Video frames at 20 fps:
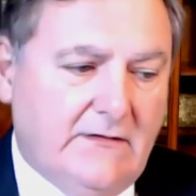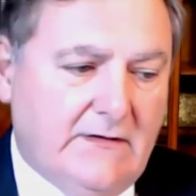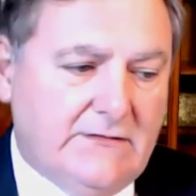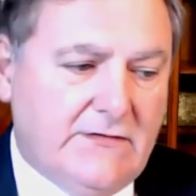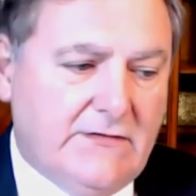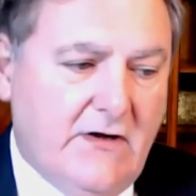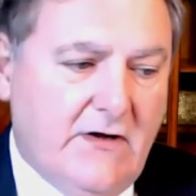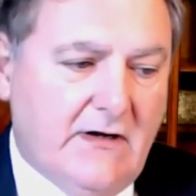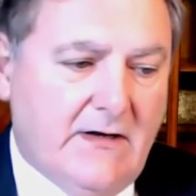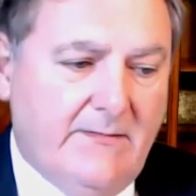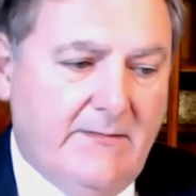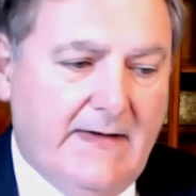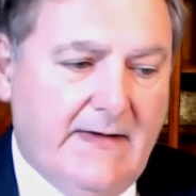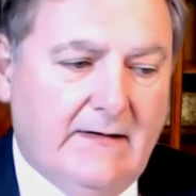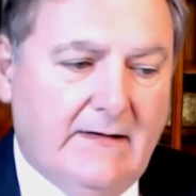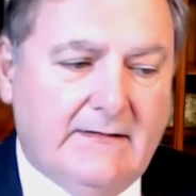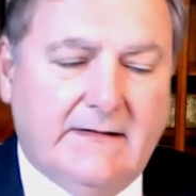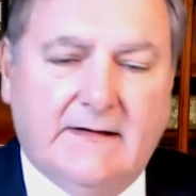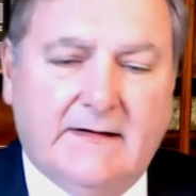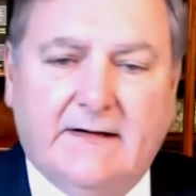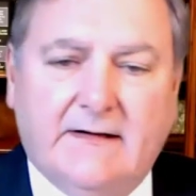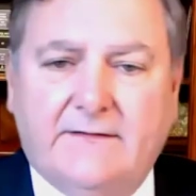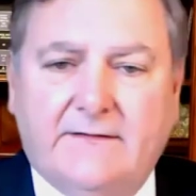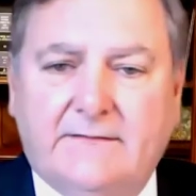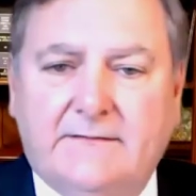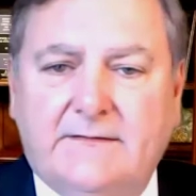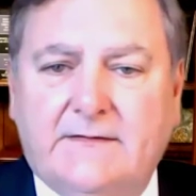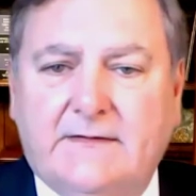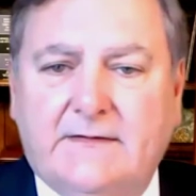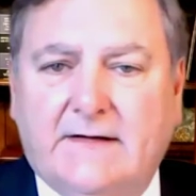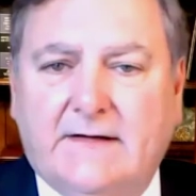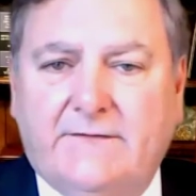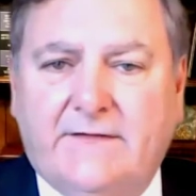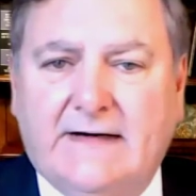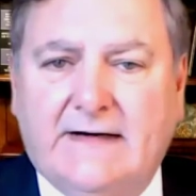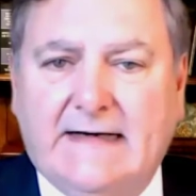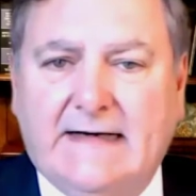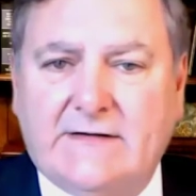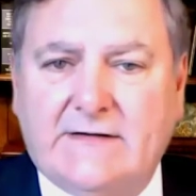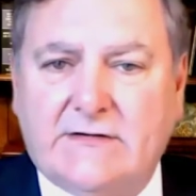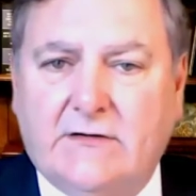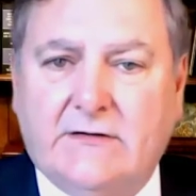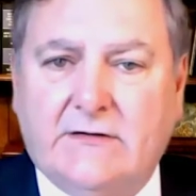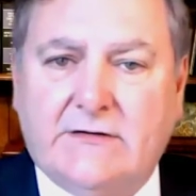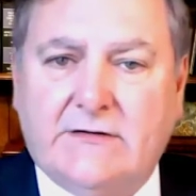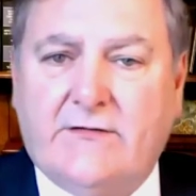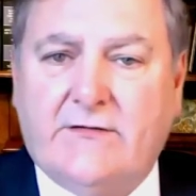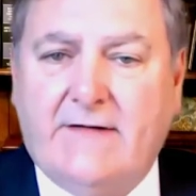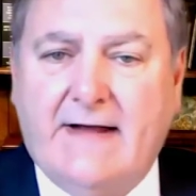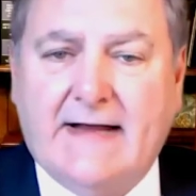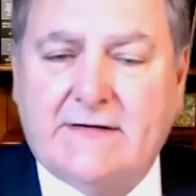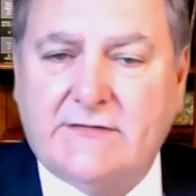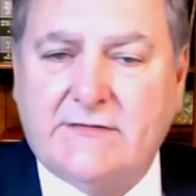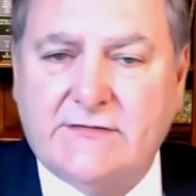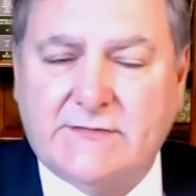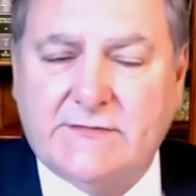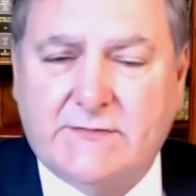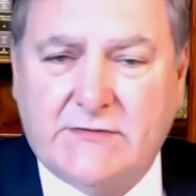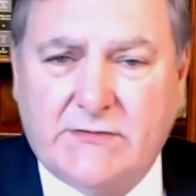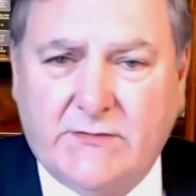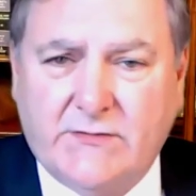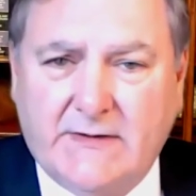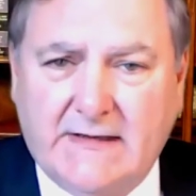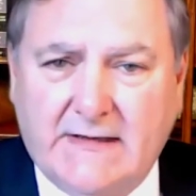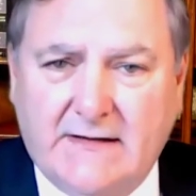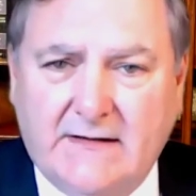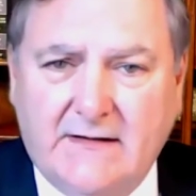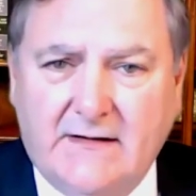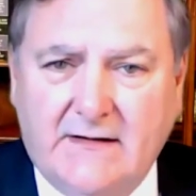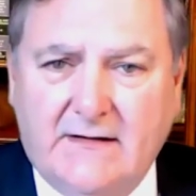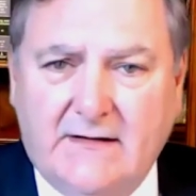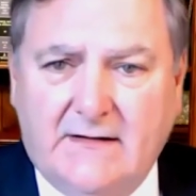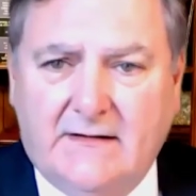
talk about financial interactions between